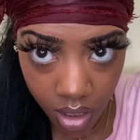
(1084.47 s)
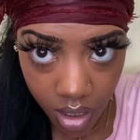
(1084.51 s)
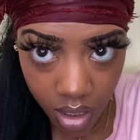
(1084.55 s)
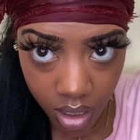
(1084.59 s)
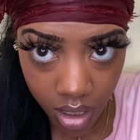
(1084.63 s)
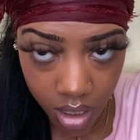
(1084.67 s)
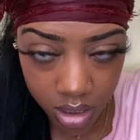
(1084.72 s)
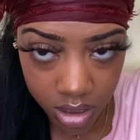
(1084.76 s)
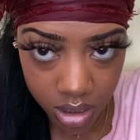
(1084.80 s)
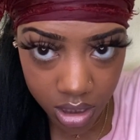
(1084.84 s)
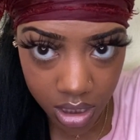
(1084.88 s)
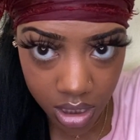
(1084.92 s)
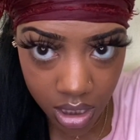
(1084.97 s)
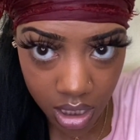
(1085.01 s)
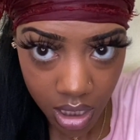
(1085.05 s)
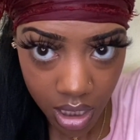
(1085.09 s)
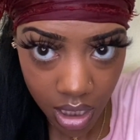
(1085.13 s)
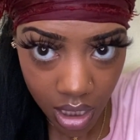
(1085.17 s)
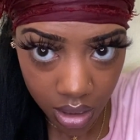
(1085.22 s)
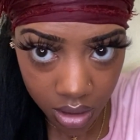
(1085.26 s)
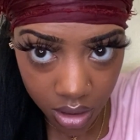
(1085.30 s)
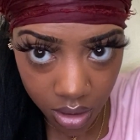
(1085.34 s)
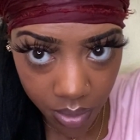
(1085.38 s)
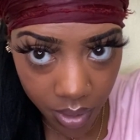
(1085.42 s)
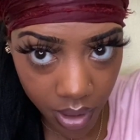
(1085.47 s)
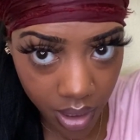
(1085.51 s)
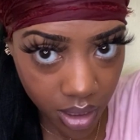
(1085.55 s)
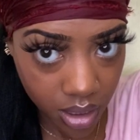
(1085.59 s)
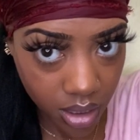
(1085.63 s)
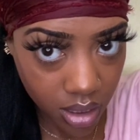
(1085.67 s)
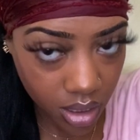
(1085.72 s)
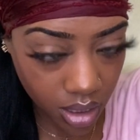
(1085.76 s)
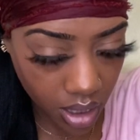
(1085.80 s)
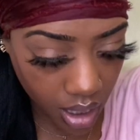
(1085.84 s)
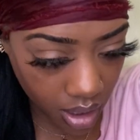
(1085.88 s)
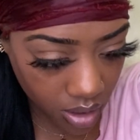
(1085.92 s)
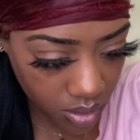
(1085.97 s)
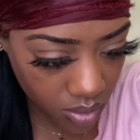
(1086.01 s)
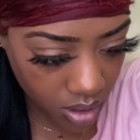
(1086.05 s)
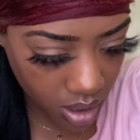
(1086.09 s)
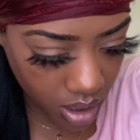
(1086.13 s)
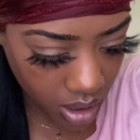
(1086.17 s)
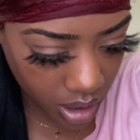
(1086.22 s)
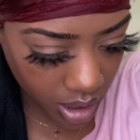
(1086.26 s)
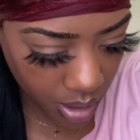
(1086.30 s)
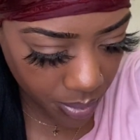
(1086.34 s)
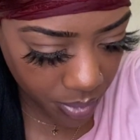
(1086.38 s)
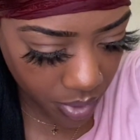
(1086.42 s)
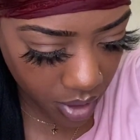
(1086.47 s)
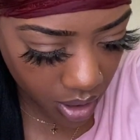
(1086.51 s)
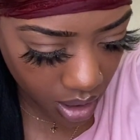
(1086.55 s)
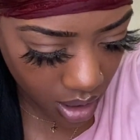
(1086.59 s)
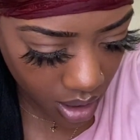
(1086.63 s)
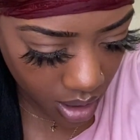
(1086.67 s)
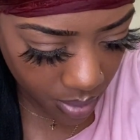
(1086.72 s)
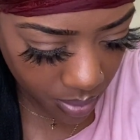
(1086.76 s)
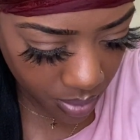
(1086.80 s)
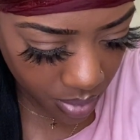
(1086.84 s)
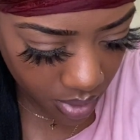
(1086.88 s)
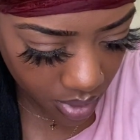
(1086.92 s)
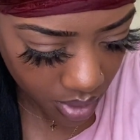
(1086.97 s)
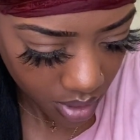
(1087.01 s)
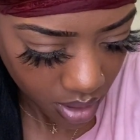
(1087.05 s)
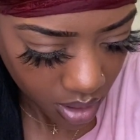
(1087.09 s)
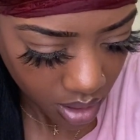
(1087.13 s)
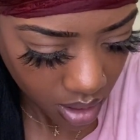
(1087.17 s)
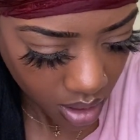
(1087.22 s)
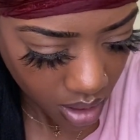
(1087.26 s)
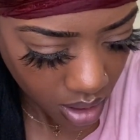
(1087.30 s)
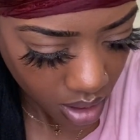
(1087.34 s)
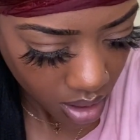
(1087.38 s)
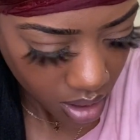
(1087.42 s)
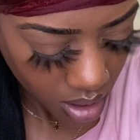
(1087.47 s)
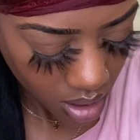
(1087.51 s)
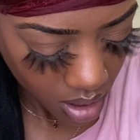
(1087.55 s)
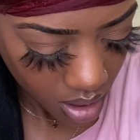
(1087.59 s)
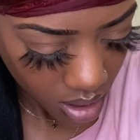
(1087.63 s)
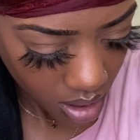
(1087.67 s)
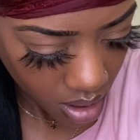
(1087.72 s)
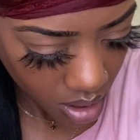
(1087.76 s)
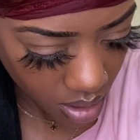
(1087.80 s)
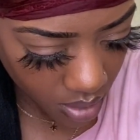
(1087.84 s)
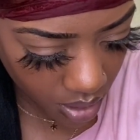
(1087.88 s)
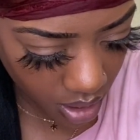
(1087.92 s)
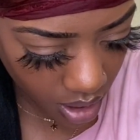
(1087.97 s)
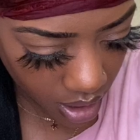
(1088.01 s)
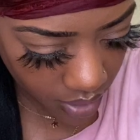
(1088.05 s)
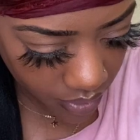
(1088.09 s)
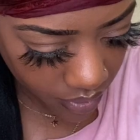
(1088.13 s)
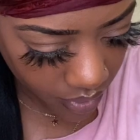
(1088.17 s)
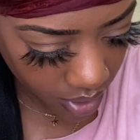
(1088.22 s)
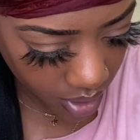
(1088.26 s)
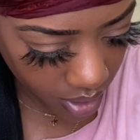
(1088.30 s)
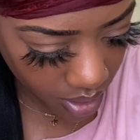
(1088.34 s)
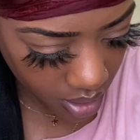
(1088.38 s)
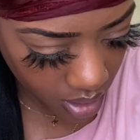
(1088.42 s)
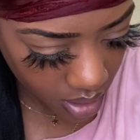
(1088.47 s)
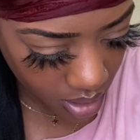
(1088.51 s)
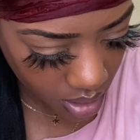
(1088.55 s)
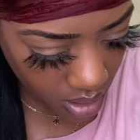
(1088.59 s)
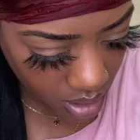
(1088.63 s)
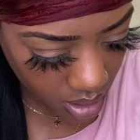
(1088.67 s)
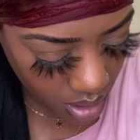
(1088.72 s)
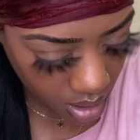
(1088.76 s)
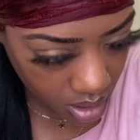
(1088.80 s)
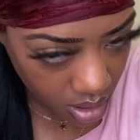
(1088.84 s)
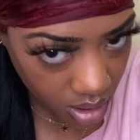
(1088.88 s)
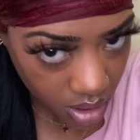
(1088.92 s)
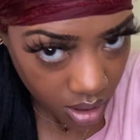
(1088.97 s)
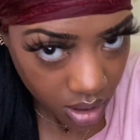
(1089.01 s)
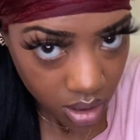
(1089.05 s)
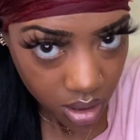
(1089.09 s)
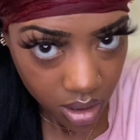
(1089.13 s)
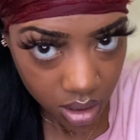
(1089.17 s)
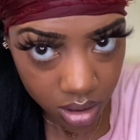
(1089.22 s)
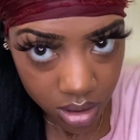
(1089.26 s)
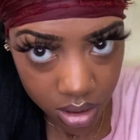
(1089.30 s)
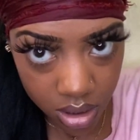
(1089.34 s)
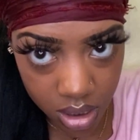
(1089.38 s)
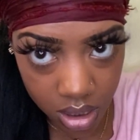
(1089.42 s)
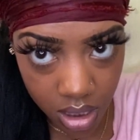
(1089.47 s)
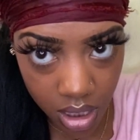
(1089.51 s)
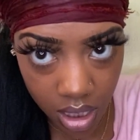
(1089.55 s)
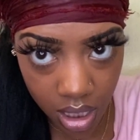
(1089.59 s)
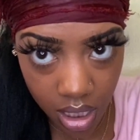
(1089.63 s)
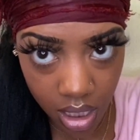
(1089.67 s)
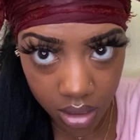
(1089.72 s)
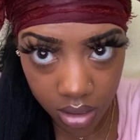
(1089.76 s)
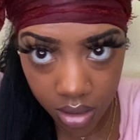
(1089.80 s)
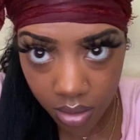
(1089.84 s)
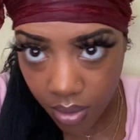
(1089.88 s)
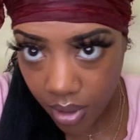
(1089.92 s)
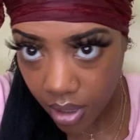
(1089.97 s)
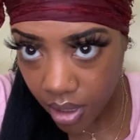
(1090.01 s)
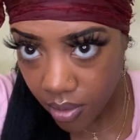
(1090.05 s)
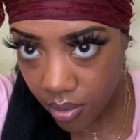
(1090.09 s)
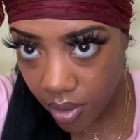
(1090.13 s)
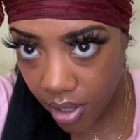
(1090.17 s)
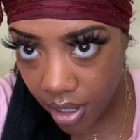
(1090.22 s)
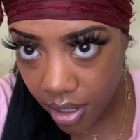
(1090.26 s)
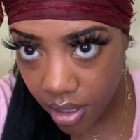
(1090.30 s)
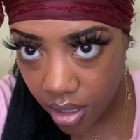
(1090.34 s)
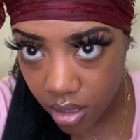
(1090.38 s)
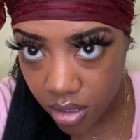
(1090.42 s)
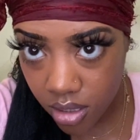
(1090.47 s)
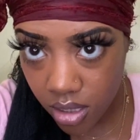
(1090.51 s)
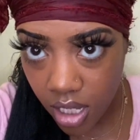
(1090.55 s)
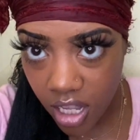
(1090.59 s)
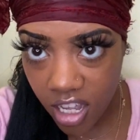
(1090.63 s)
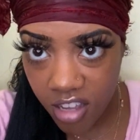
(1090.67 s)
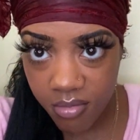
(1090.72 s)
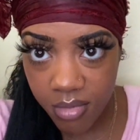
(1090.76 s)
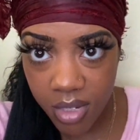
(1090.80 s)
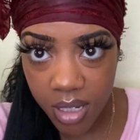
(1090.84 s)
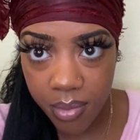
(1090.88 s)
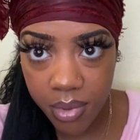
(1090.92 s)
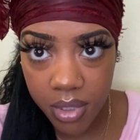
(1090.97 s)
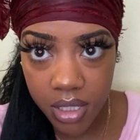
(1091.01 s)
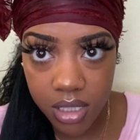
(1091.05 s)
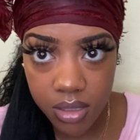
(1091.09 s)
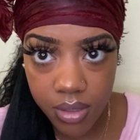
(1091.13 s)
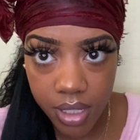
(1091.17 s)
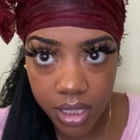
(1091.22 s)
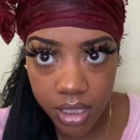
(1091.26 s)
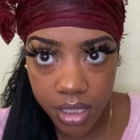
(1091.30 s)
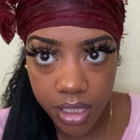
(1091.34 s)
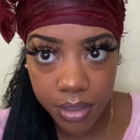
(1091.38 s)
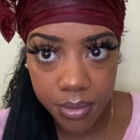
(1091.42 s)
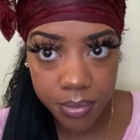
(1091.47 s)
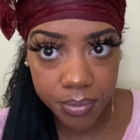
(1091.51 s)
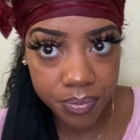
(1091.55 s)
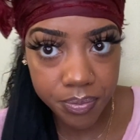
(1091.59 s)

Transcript: and just get it out the way. Like, you could clip it up or whatever, just get it out the way, right? So I have my piece right there.